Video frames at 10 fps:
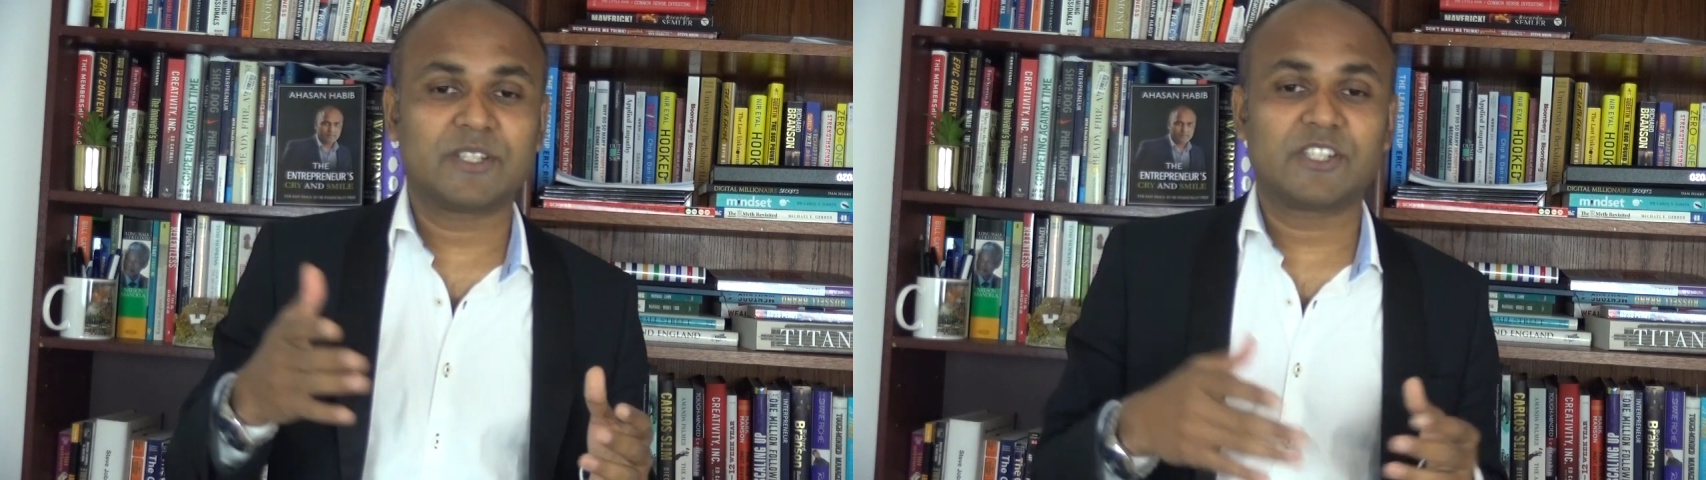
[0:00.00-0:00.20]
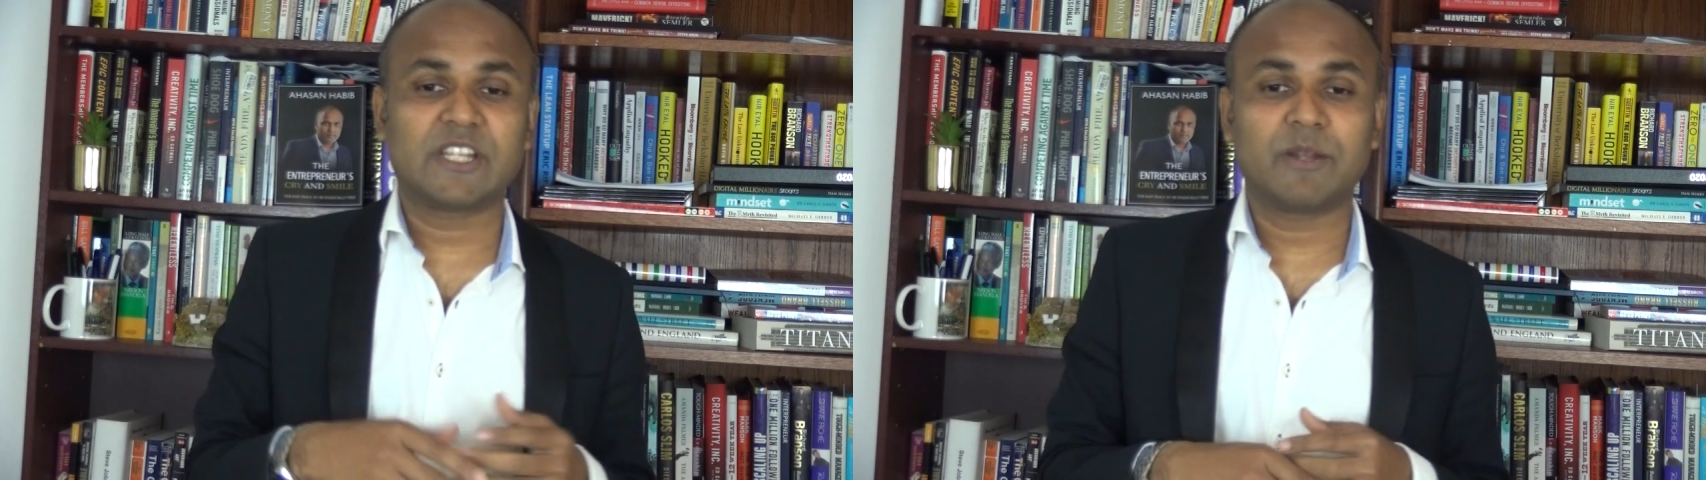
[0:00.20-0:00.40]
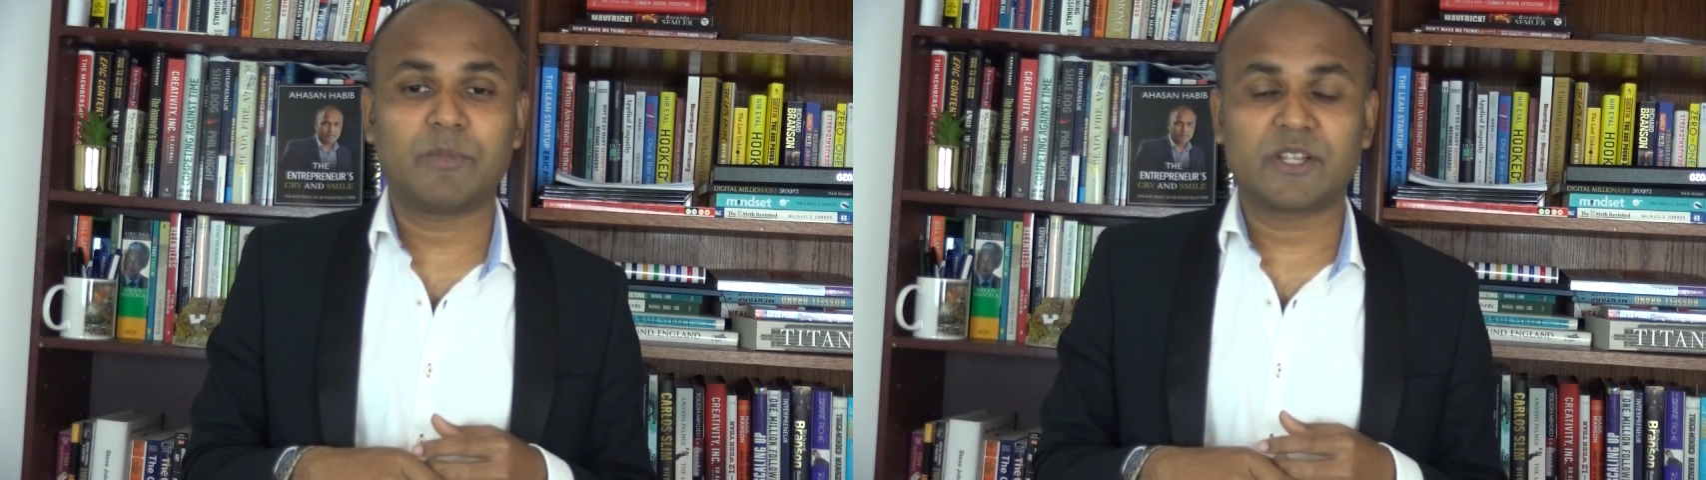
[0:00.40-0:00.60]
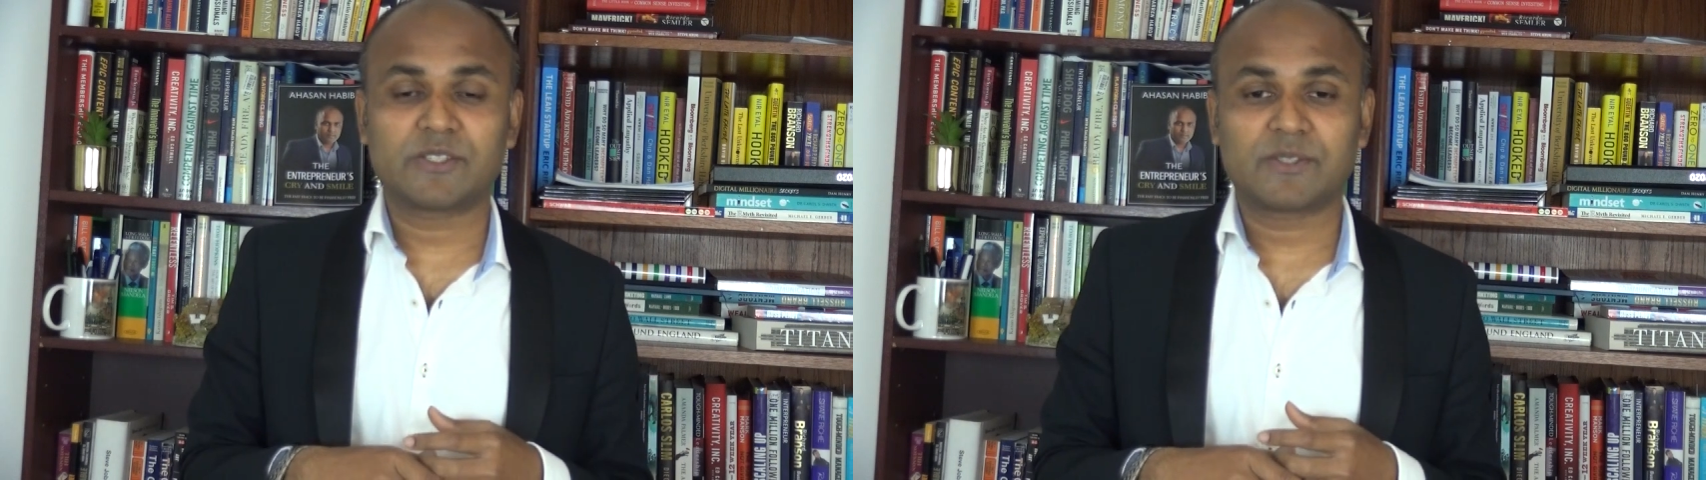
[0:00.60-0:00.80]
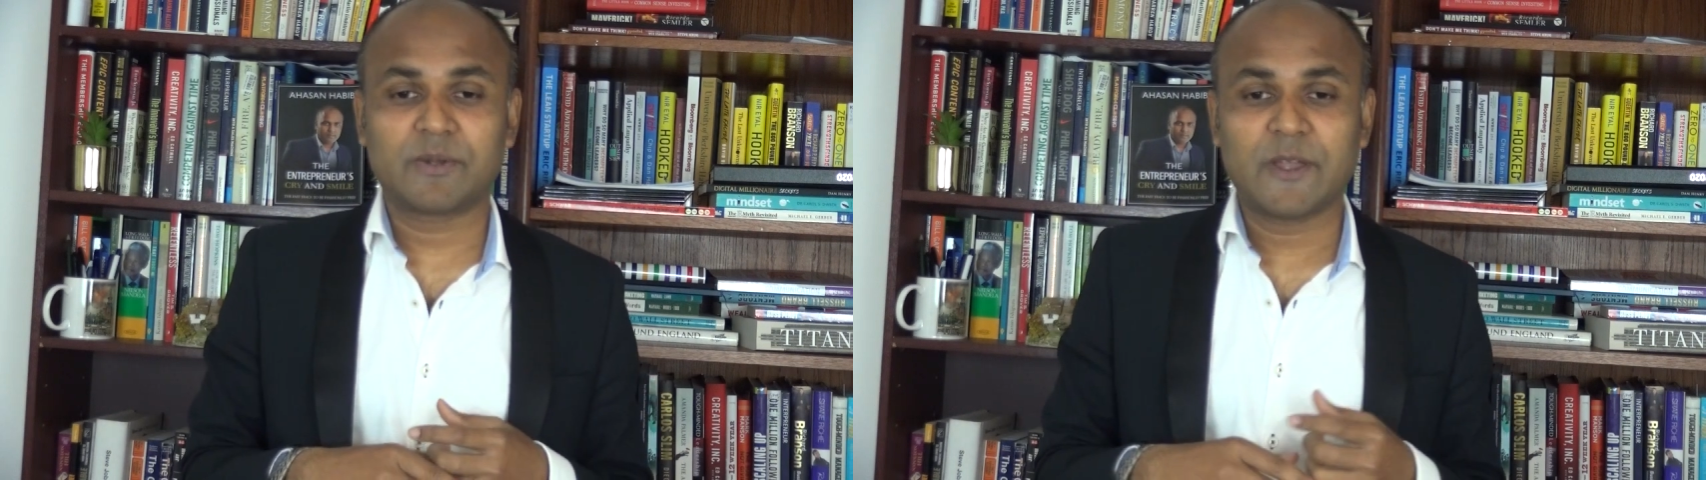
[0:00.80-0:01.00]

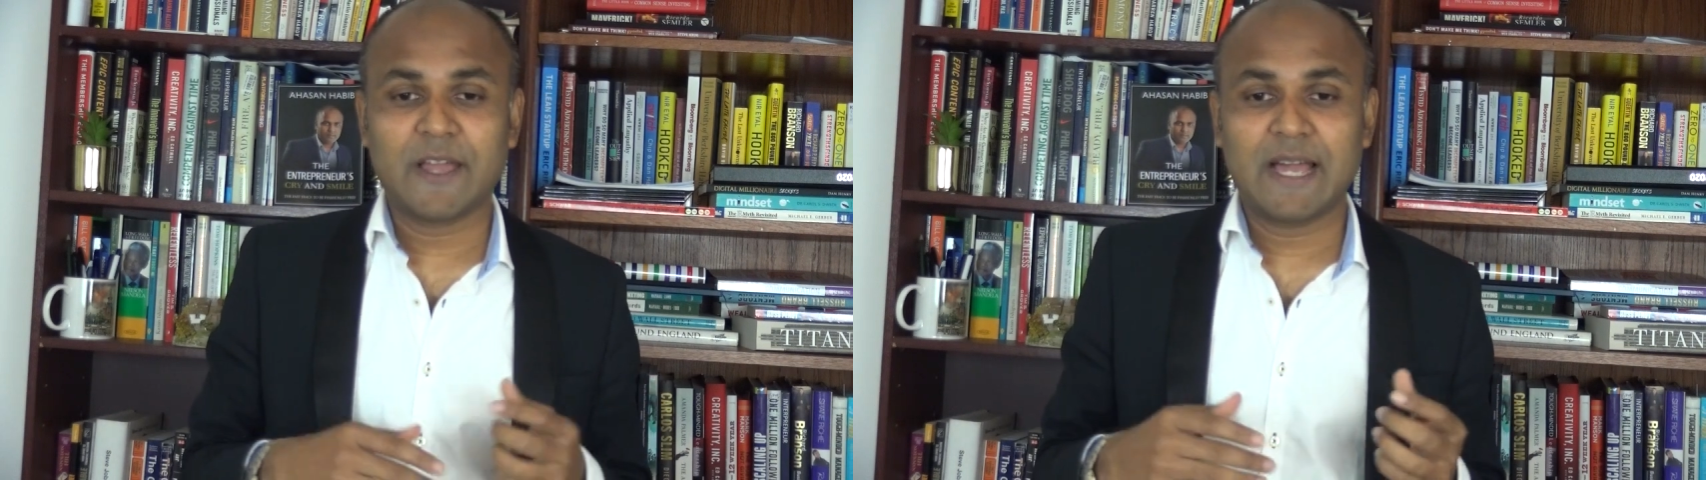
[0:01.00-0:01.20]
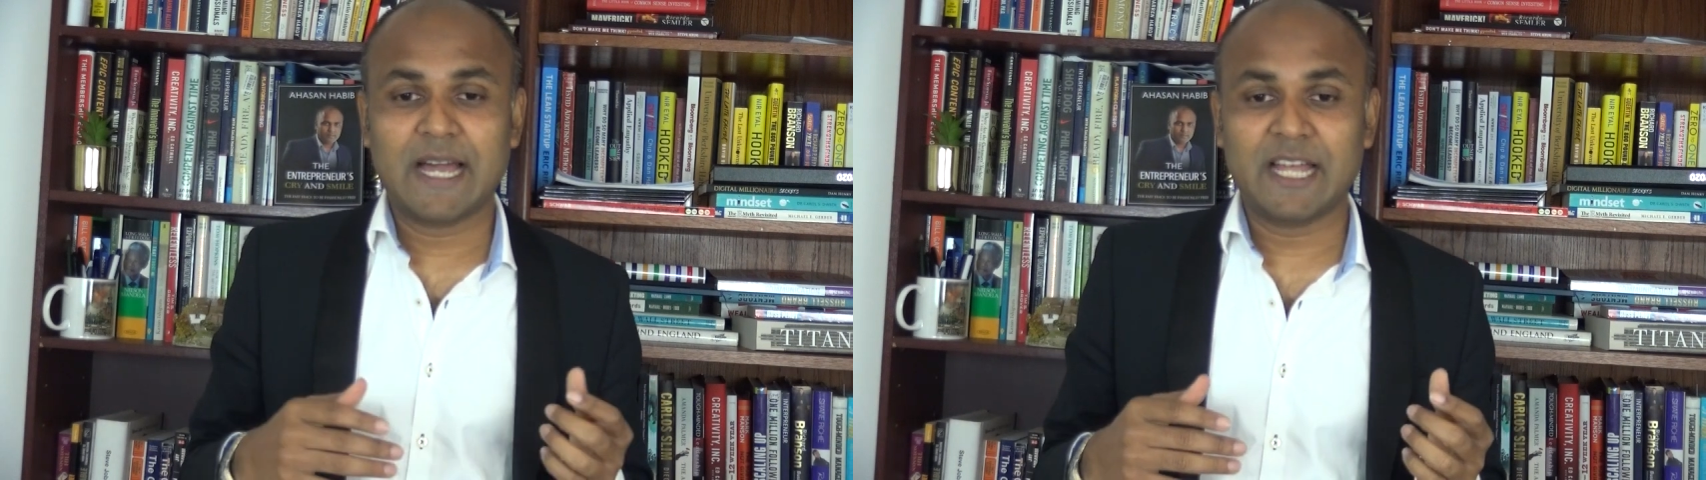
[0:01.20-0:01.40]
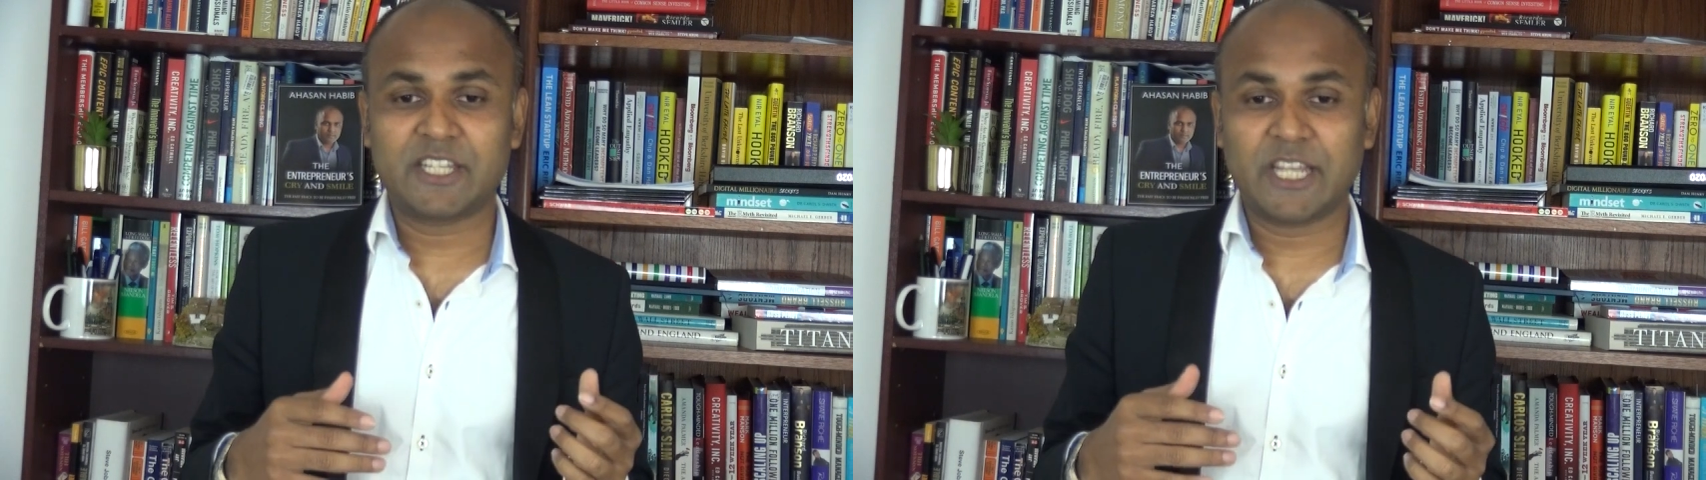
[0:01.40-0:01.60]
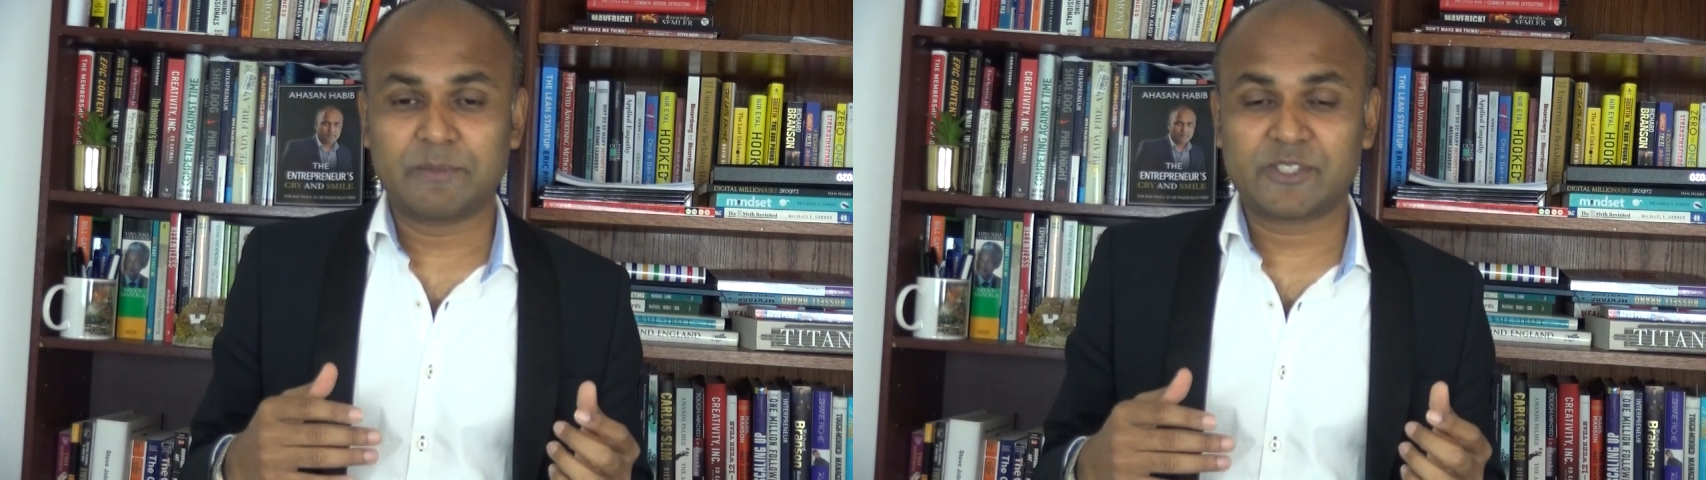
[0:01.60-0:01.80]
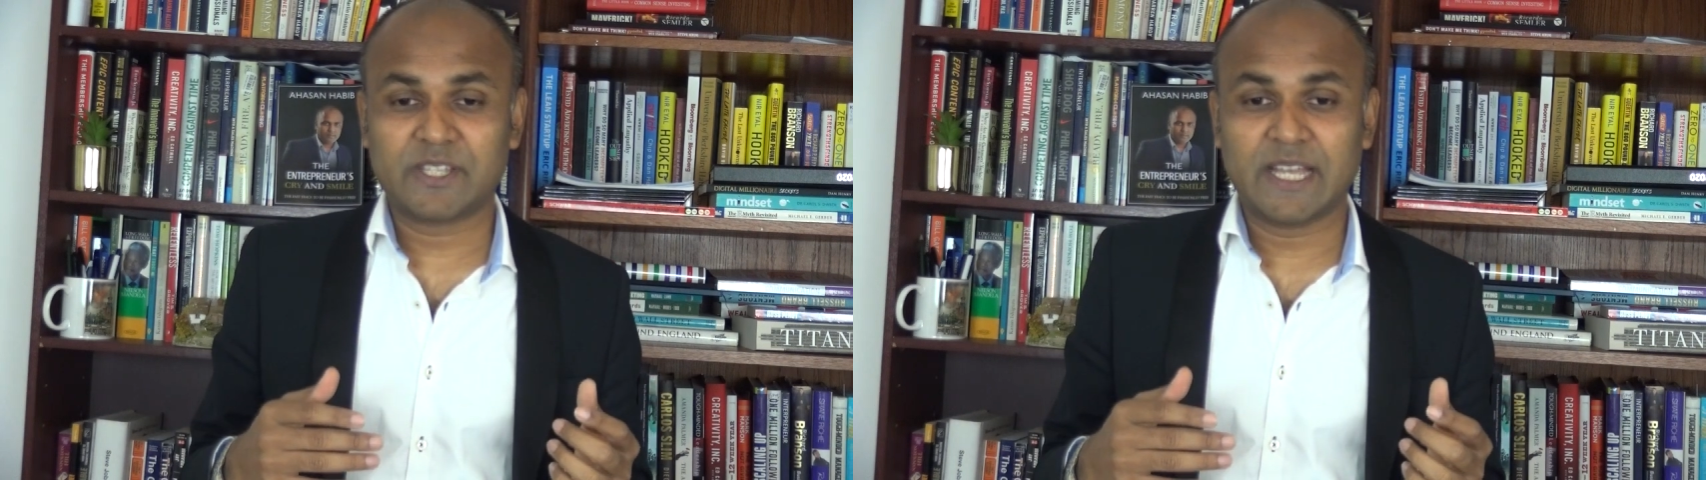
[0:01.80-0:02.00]
$10 tips,